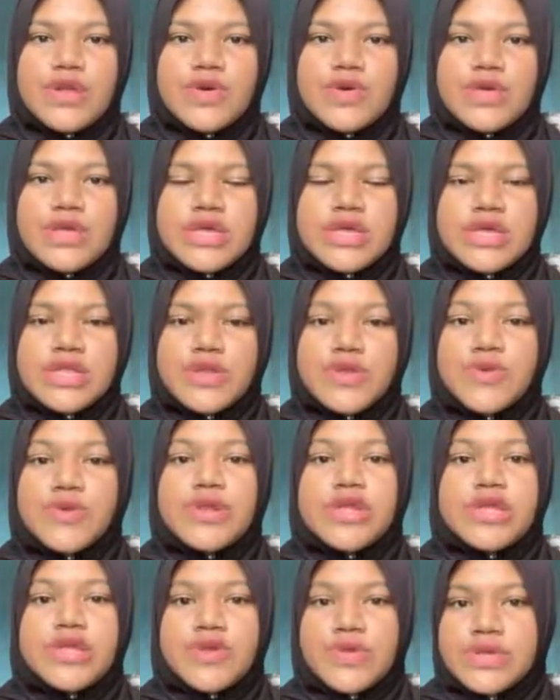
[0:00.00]
look into
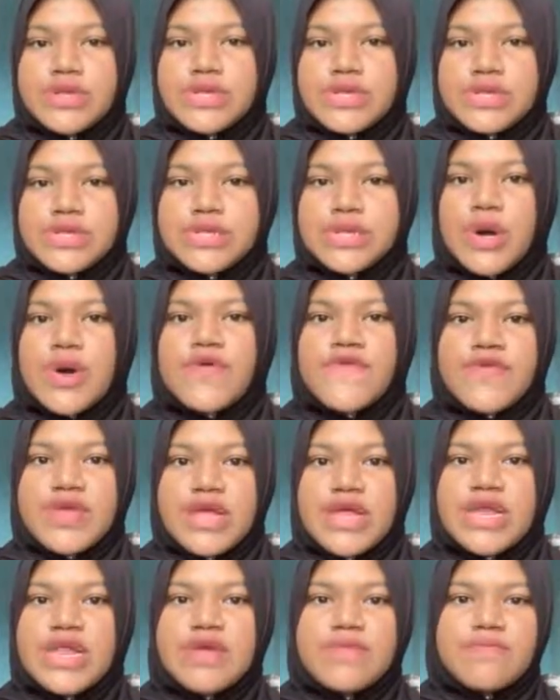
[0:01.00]
the uses of
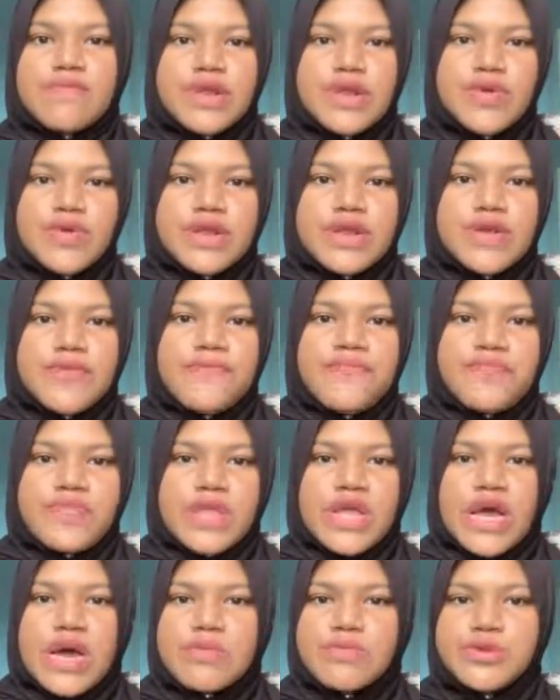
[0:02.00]
helium balloon.
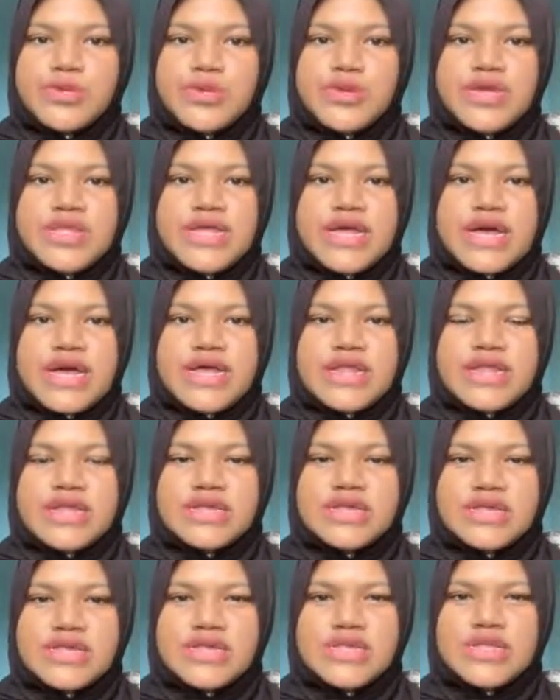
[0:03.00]
I'm sure that
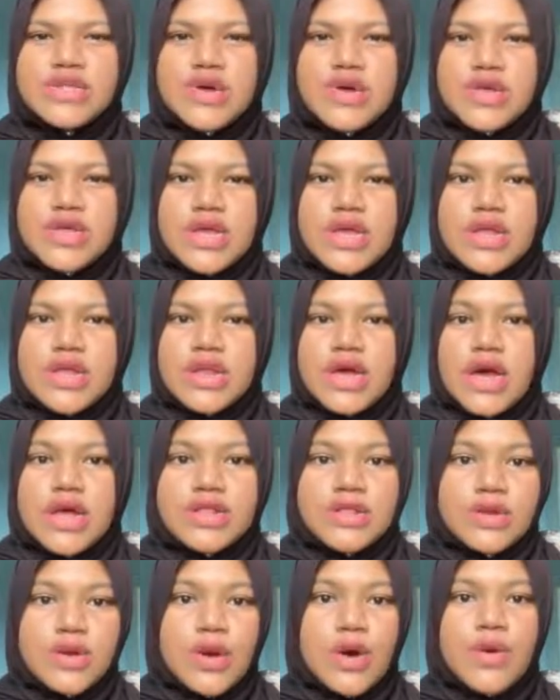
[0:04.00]
this is not an
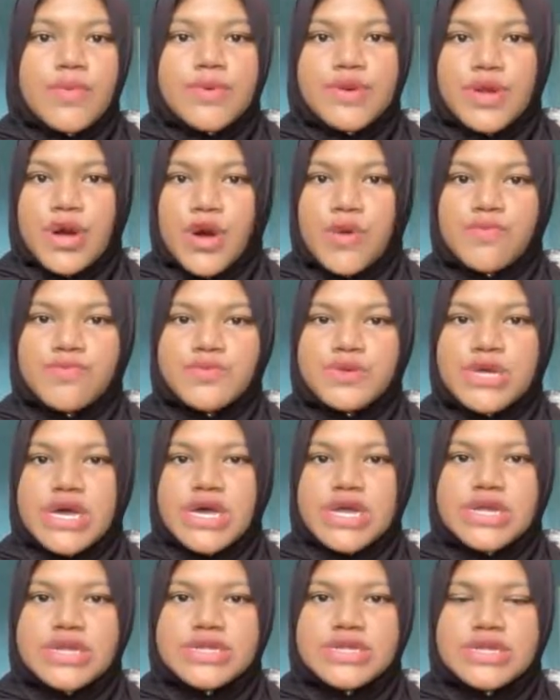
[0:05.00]
uncommon
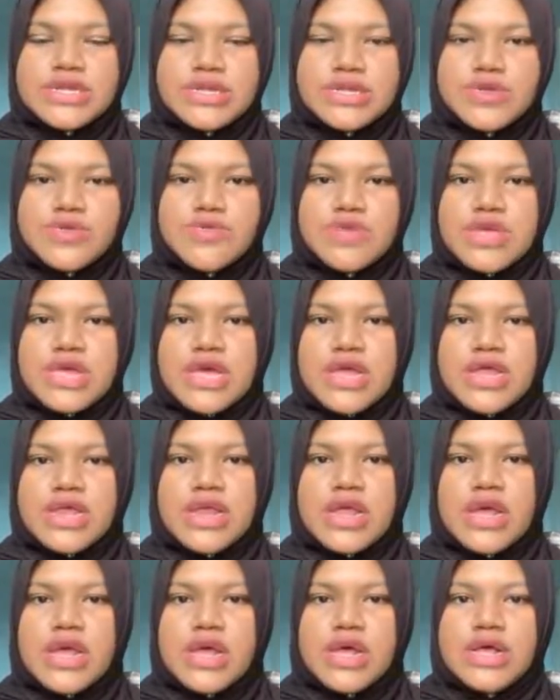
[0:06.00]
object since we can
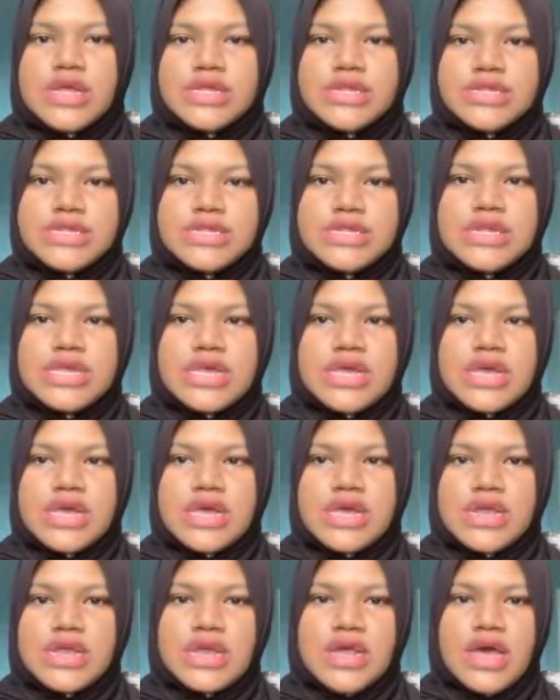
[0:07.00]

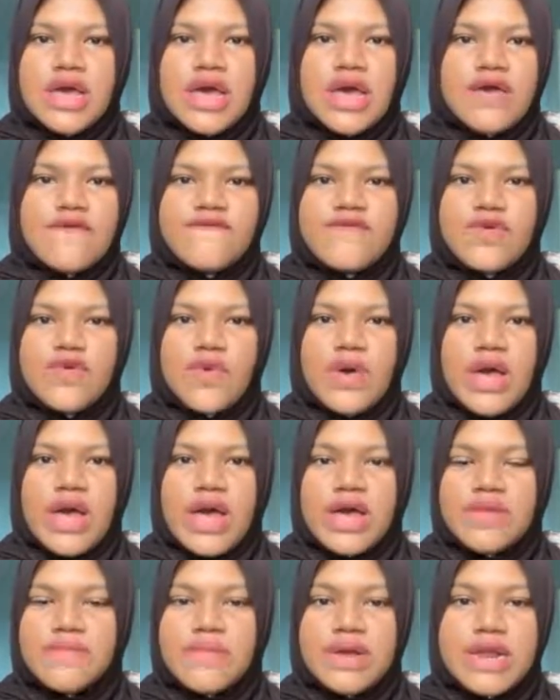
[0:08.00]
see it everywhere
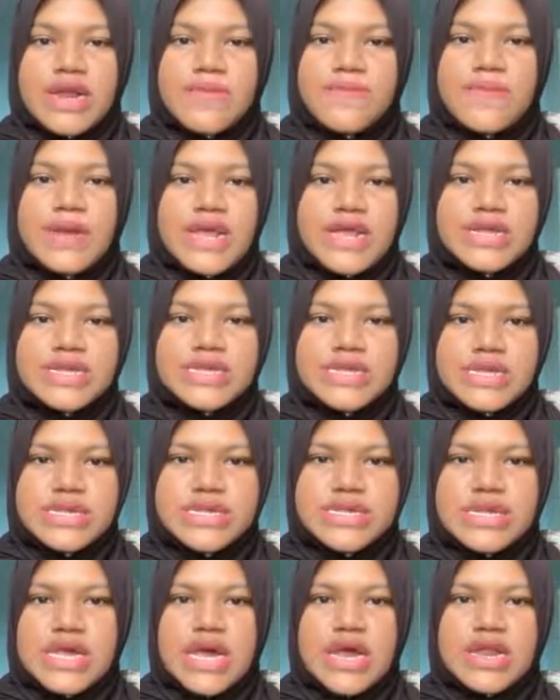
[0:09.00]
at many
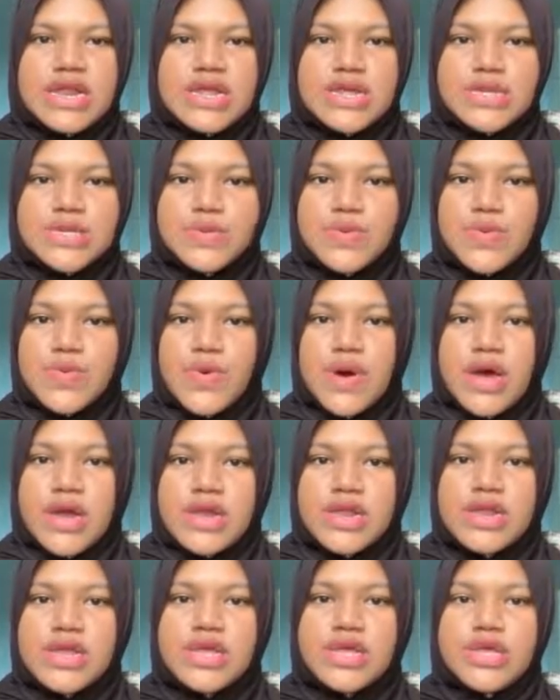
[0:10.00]
places, and it's
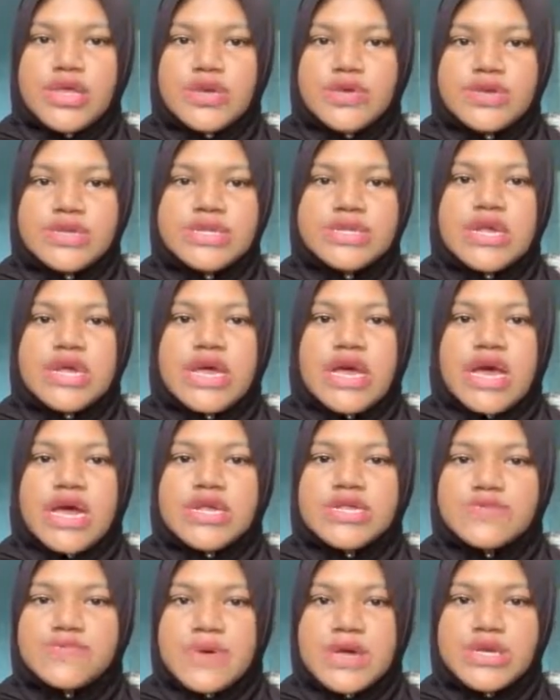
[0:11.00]
widely used,
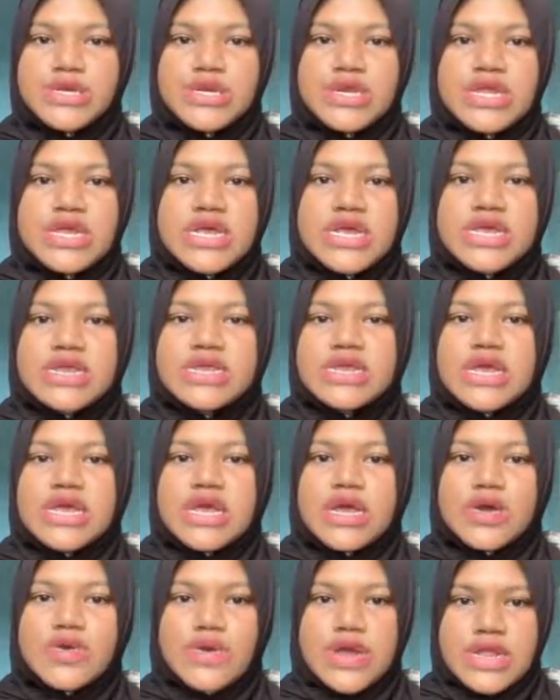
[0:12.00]
especially in
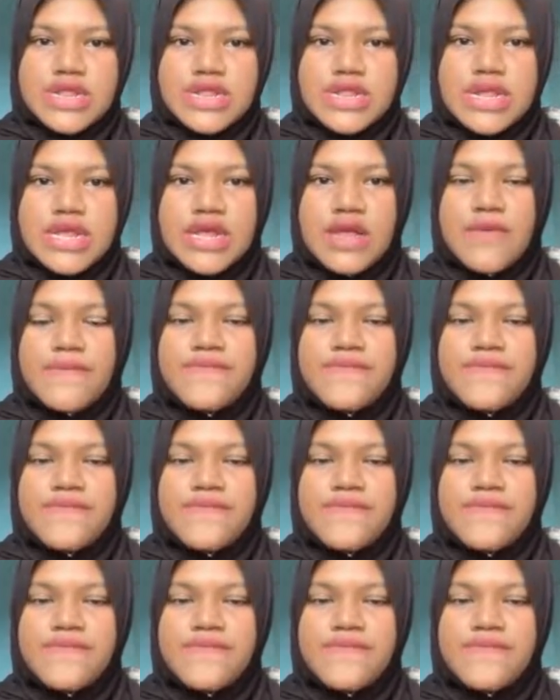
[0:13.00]
decorating